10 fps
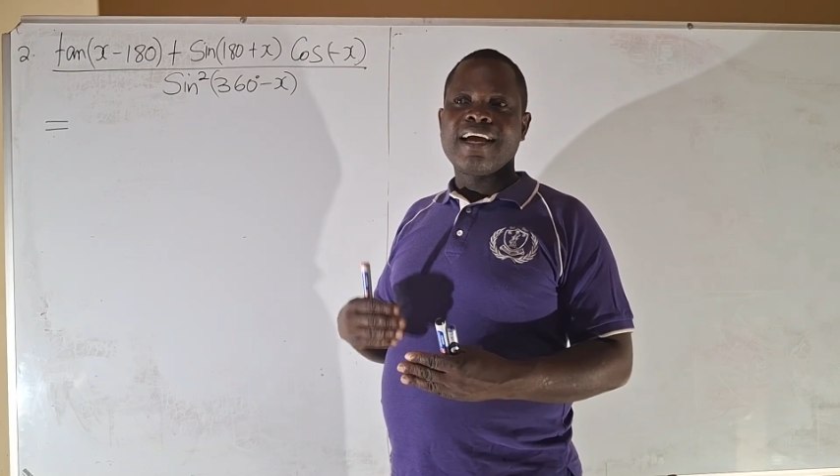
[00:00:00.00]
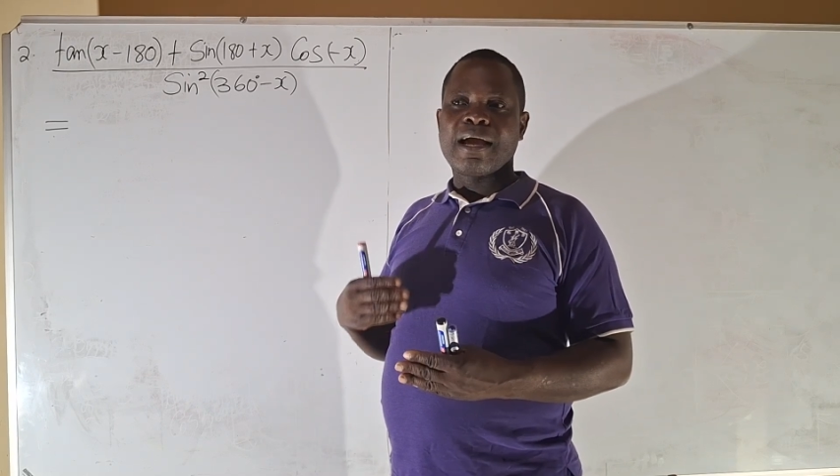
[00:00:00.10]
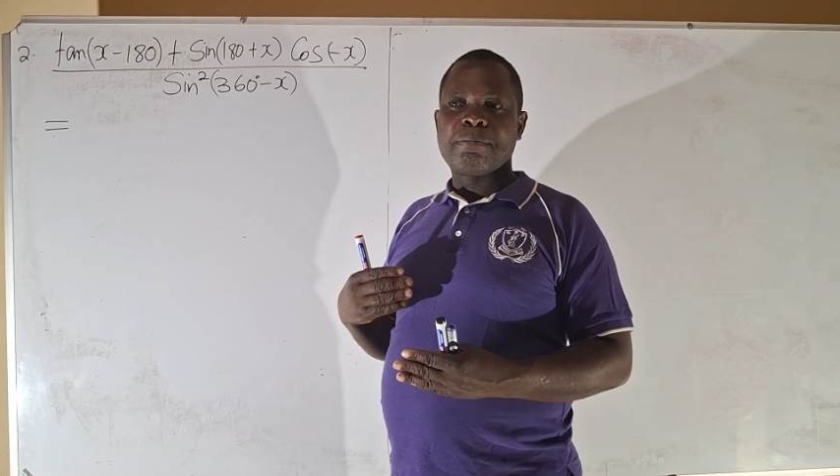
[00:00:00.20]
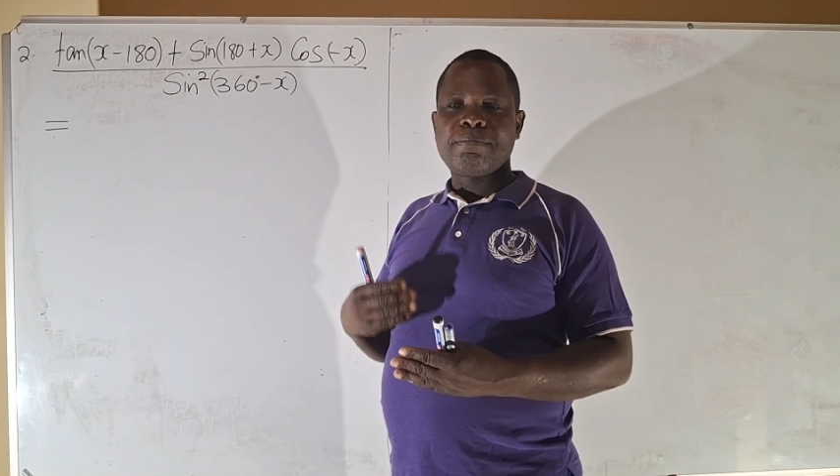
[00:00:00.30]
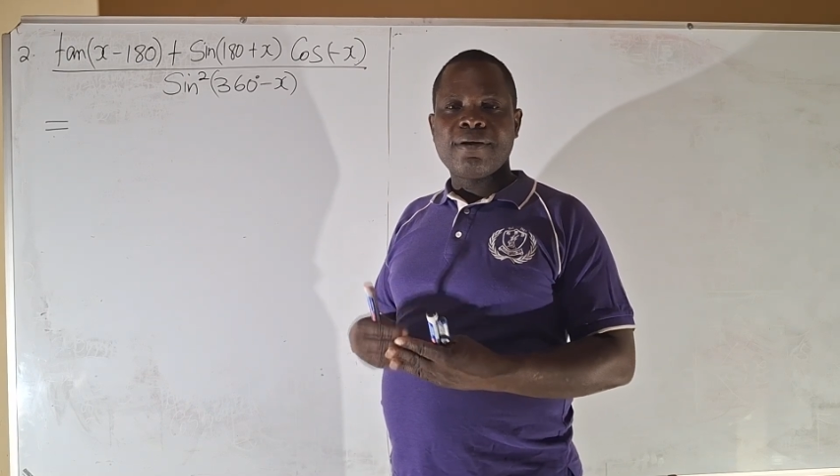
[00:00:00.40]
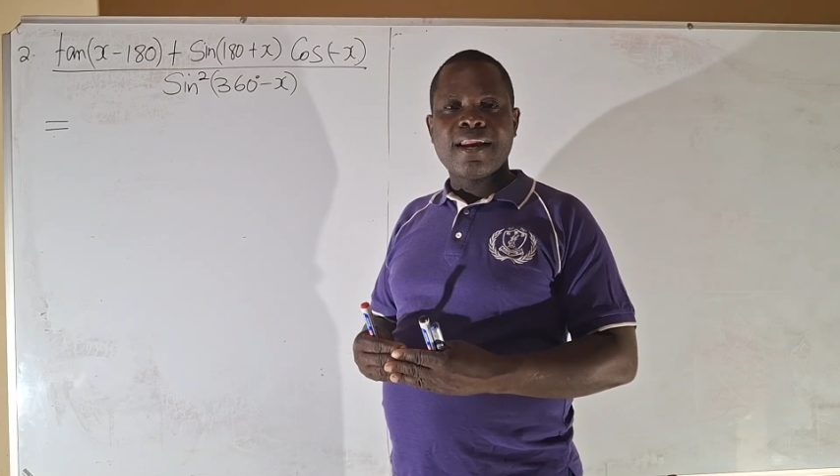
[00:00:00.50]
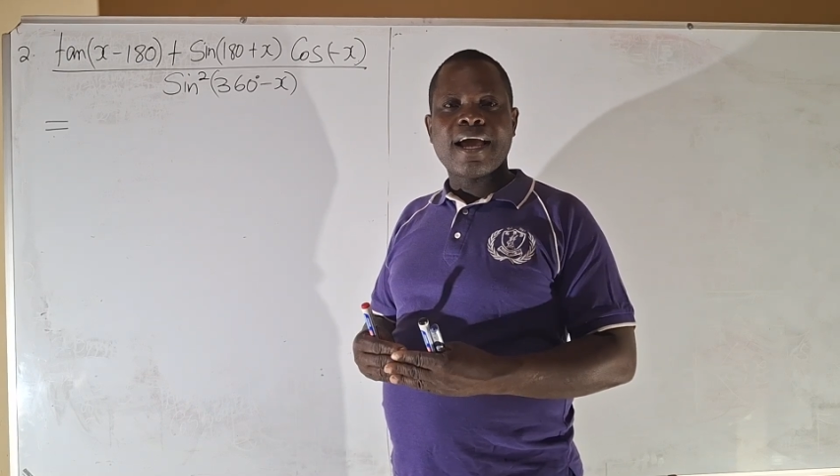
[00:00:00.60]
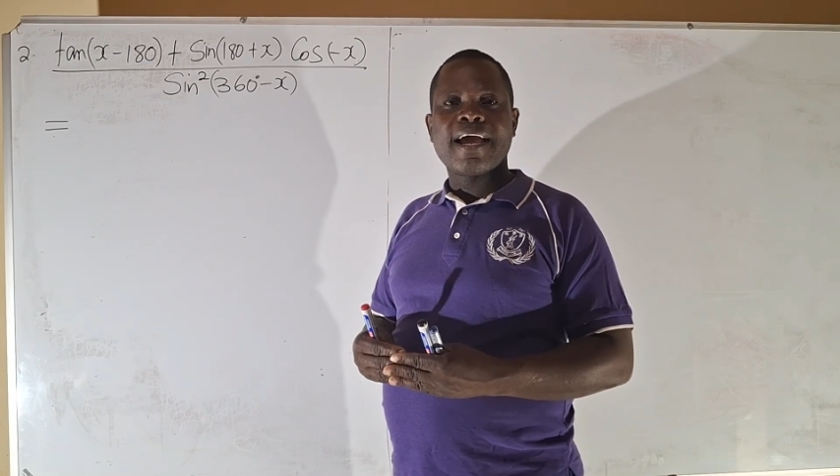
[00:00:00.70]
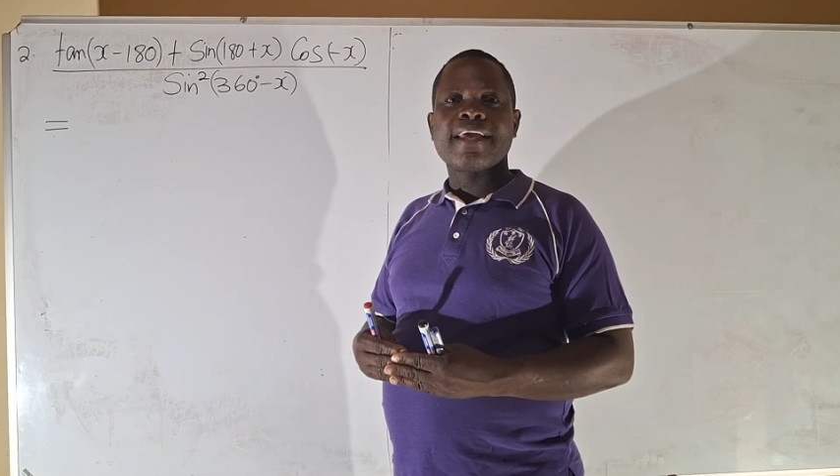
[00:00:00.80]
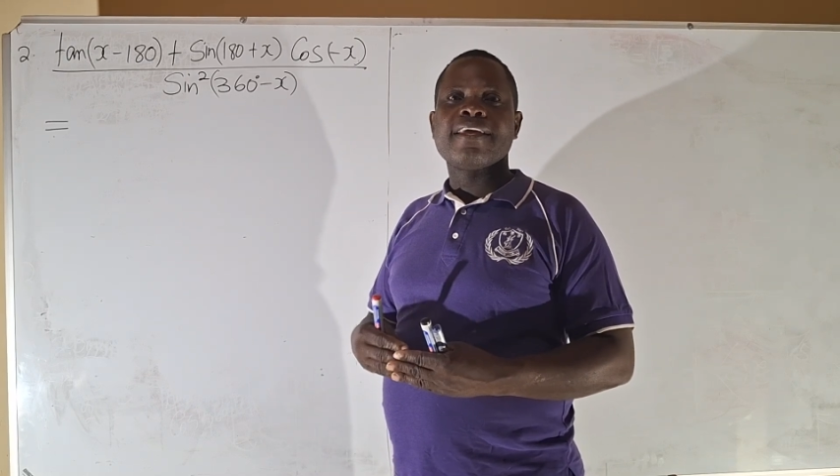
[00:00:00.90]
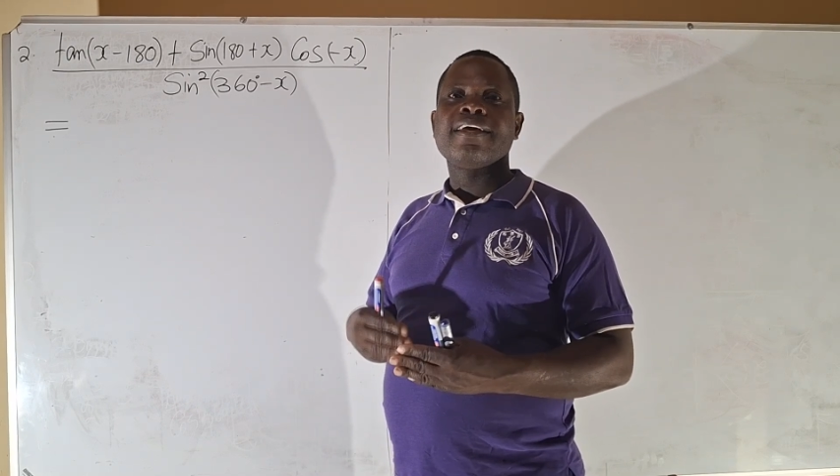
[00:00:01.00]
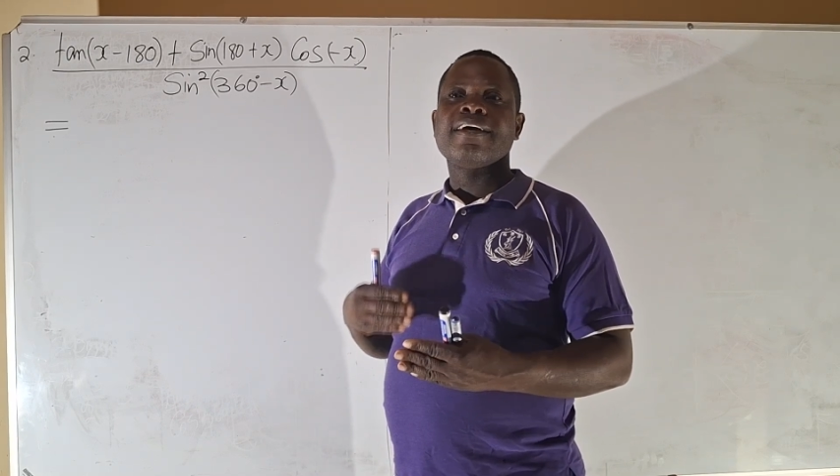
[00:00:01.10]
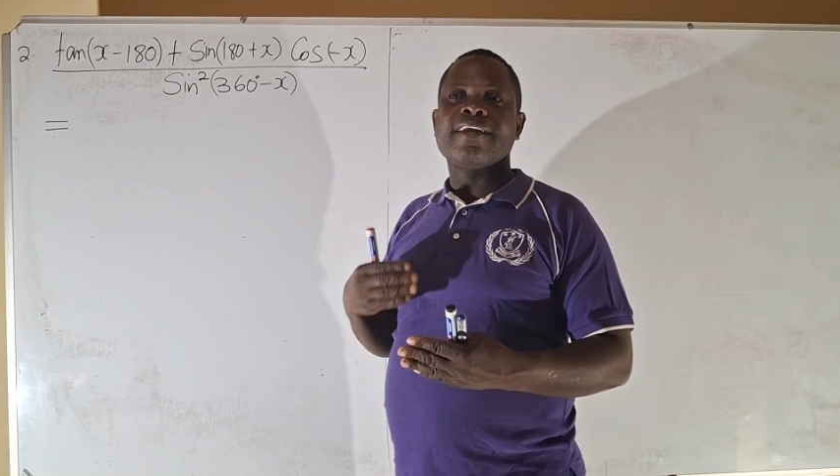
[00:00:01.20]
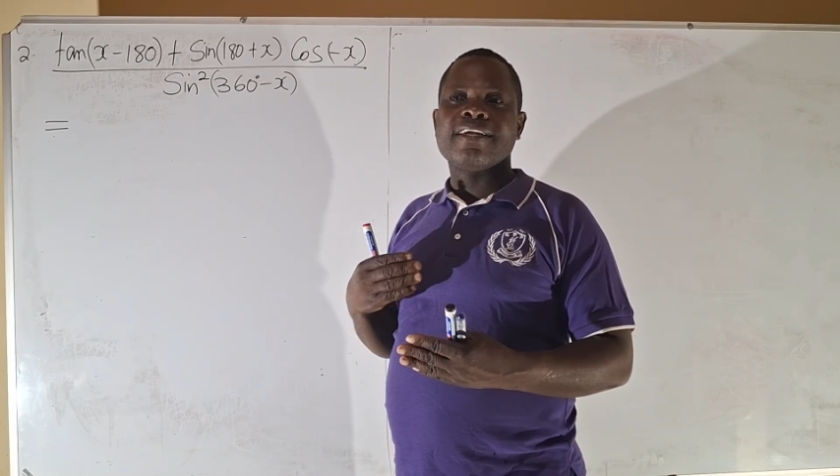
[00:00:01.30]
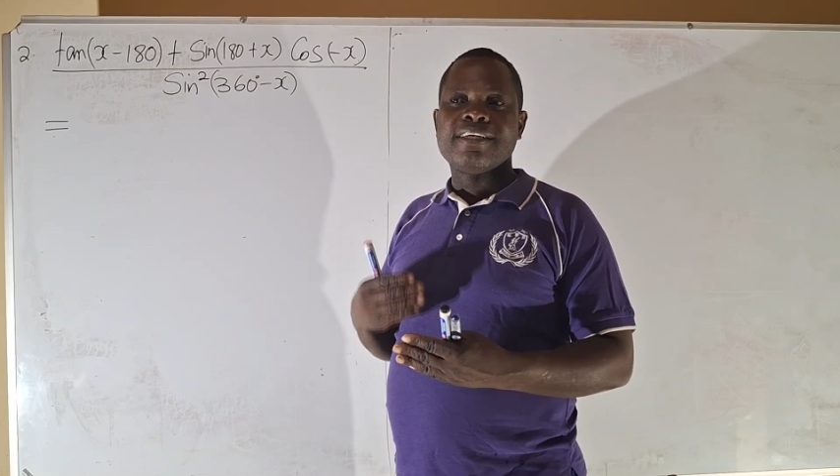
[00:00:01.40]
apply
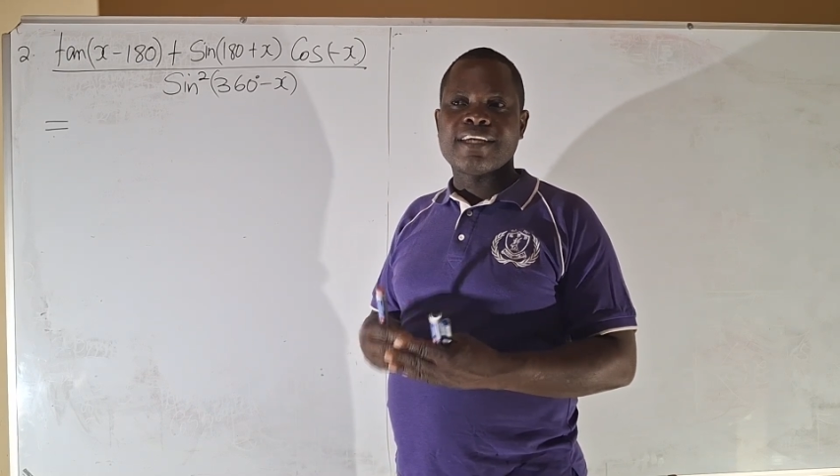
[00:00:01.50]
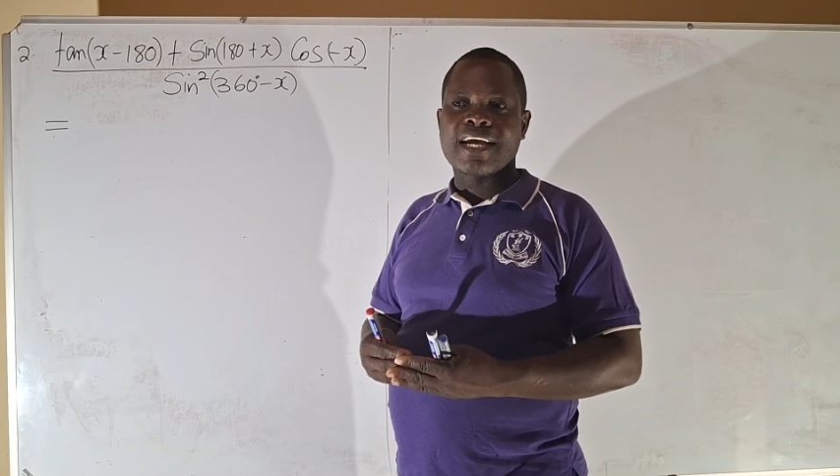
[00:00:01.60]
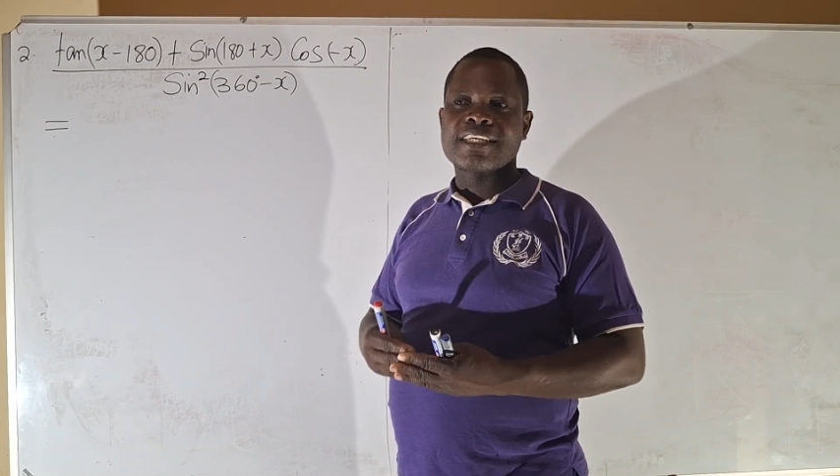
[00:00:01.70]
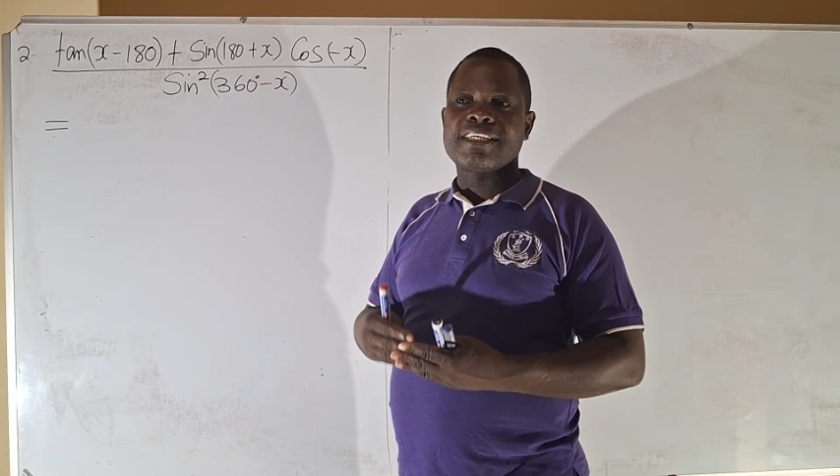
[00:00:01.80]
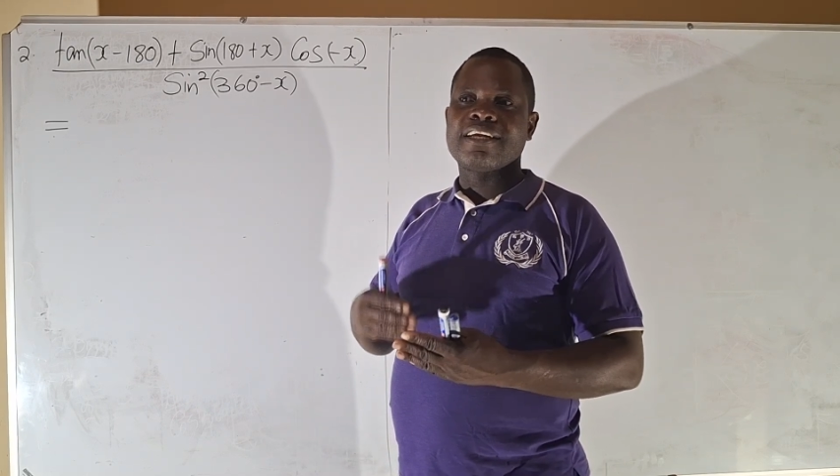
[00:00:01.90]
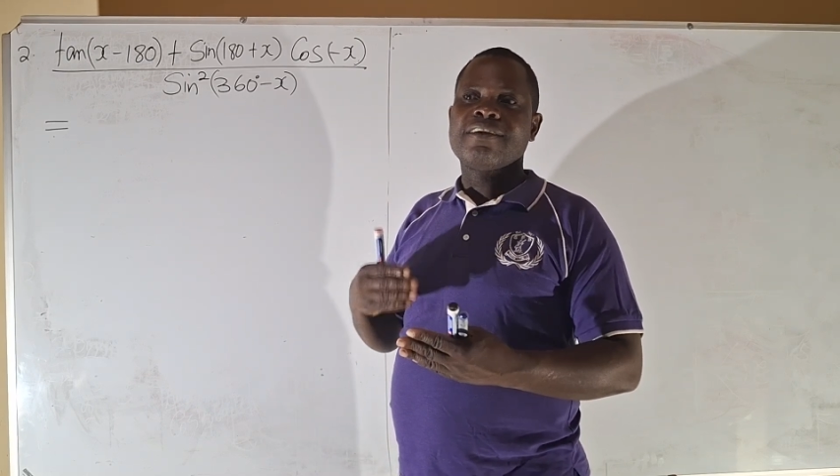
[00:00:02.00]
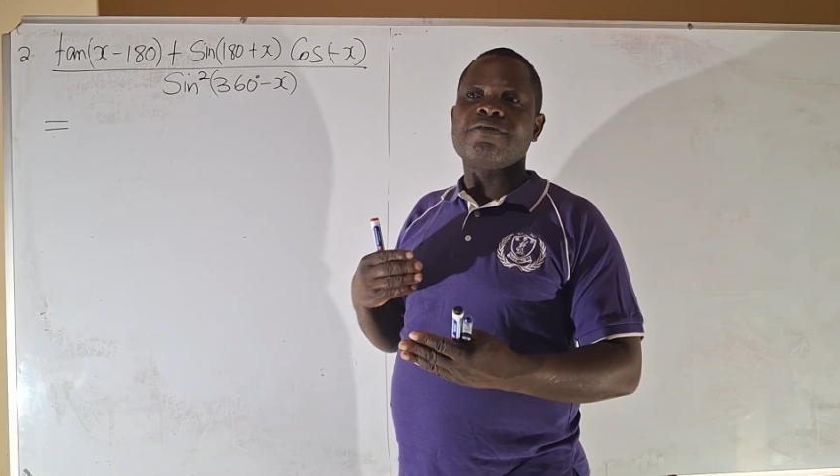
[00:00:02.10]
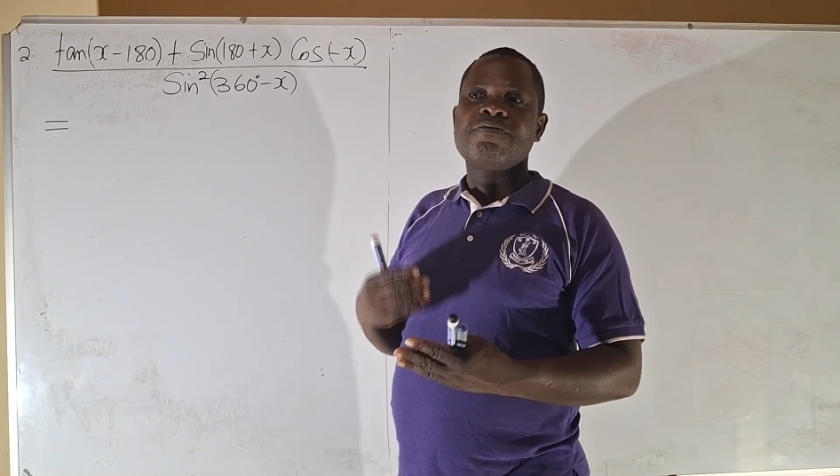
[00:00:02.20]
reduction